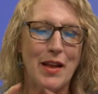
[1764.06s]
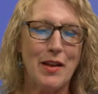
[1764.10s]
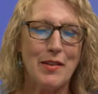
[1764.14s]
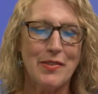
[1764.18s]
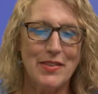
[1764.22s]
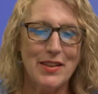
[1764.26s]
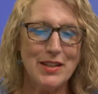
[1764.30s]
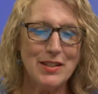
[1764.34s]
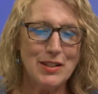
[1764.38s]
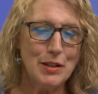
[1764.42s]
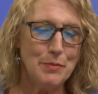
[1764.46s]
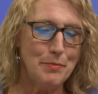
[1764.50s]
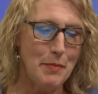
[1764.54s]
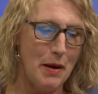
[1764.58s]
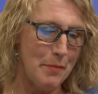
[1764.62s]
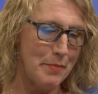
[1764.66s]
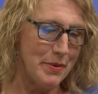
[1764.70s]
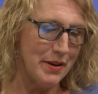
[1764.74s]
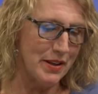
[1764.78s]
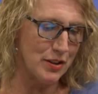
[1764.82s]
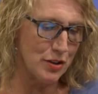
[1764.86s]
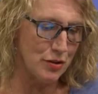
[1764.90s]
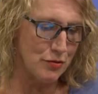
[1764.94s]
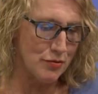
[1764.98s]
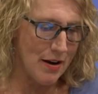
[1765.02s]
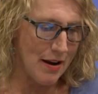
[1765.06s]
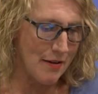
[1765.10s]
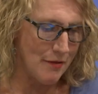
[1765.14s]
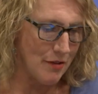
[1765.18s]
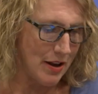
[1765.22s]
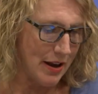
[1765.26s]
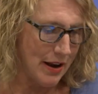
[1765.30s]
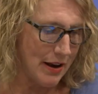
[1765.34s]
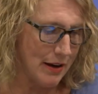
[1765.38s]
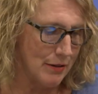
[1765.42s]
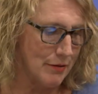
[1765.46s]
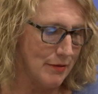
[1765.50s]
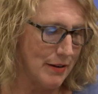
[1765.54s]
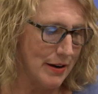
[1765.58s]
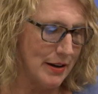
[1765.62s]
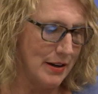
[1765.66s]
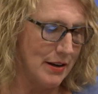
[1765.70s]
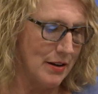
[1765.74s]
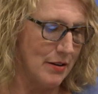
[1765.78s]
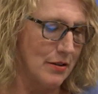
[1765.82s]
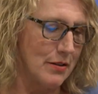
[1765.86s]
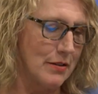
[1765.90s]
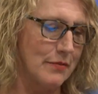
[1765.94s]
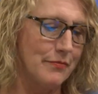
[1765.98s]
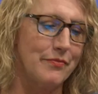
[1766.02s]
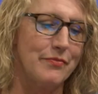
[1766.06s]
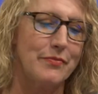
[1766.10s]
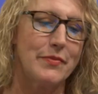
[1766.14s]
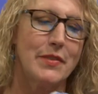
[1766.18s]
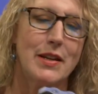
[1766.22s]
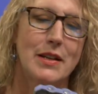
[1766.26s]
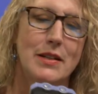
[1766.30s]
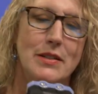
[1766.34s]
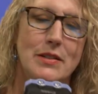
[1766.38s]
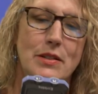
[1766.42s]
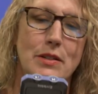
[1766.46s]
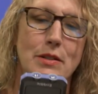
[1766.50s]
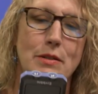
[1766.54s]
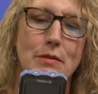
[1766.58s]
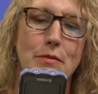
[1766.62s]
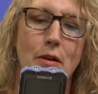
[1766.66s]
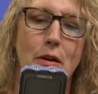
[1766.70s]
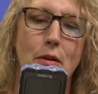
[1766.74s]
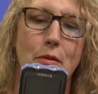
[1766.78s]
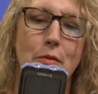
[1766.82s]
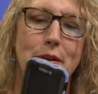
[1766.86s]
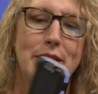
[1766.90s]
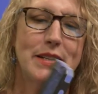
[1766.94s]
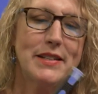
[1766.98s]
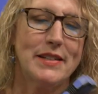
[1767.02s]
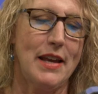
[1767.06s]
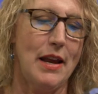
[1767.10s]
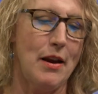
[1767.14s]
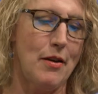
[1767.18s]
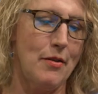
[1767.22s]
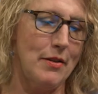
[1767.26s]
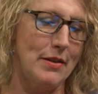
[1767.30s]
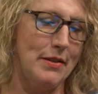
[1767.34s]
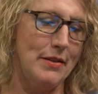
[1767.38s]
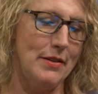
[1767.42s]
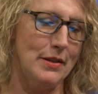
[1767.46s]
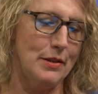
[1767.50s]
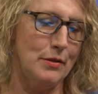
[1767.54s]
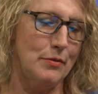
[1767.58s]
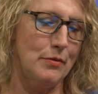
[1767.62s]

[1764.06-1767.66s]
this is my biggest travel hack right here. To always carry this